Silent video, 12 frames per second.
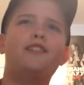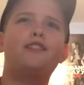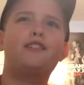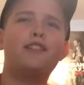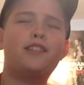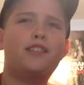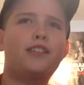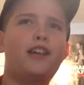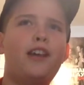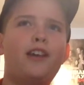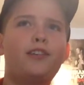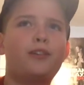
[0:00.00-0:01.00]
since
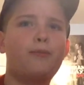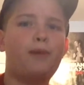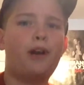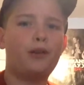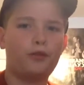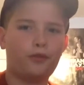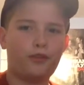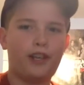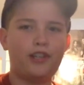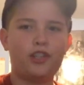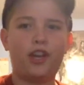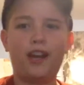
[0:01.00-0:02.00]
the Harry Potter
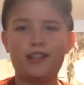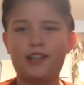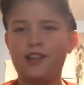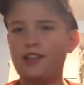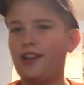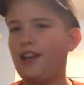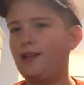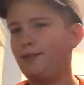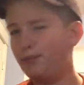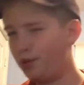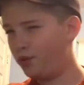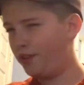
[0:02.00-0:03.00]
franchise hasn't had
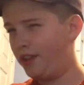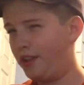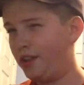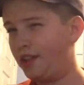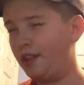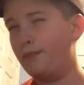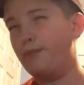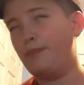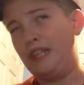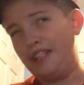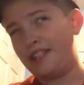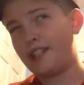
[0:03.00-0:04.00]
a movie in a
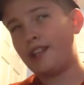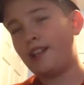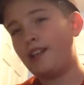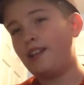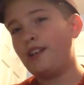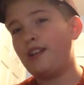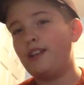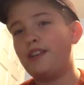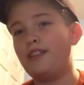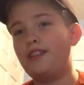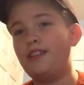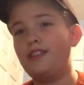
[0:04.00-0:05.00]
bit,
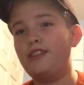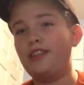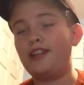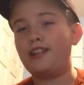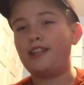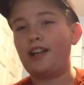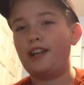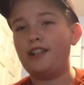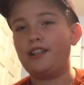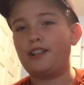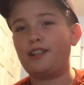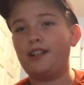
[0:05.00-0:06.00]
they
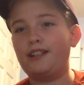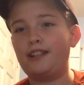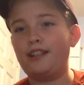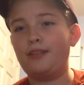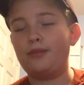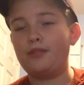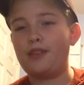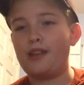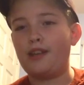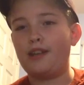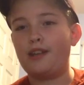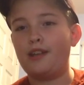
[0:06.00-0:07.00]
kind of thought that it was
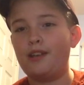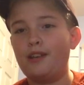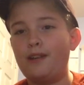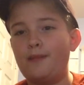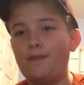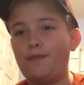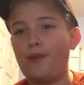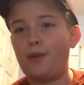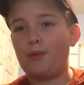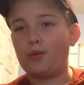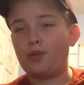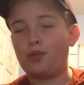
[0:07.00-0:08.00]
like they
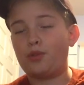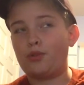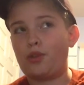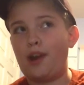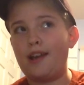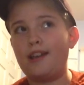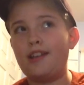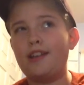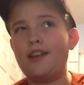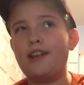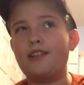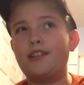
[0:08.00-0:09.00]
were
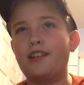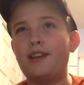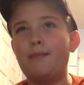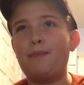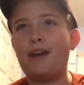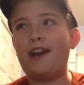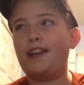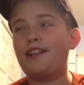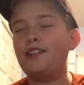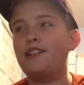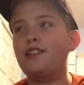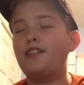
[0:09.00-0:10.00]
trying to get
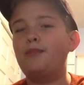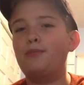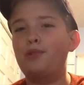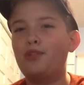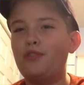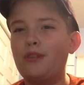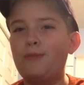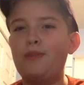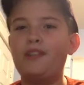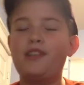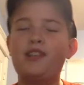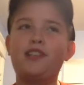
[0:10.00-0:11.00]
back into the movie
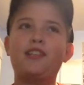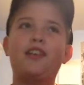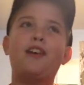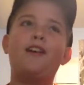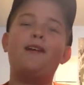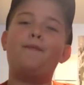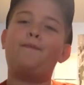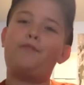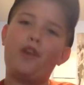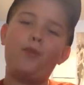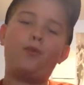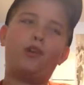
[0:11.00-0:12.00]
business.
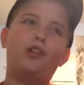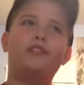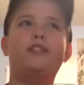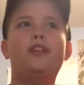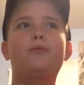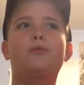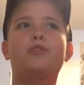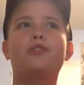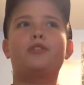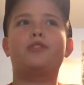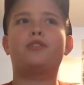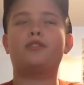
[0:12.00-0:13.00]
They weren't.
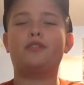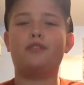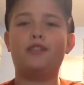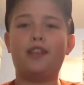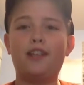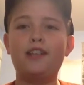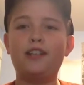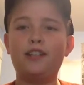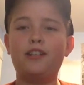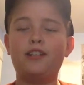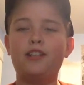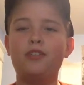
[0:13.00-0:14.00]
They
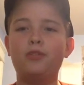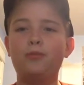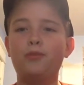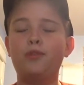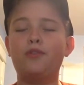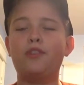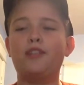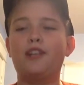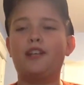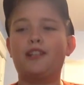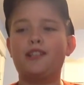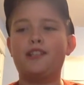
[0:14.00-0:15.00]
needed a new movie, and
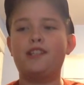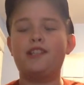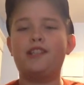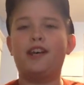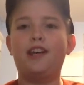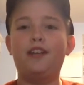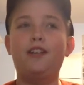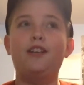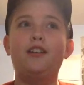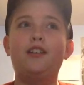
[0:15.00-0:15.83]
I can see that.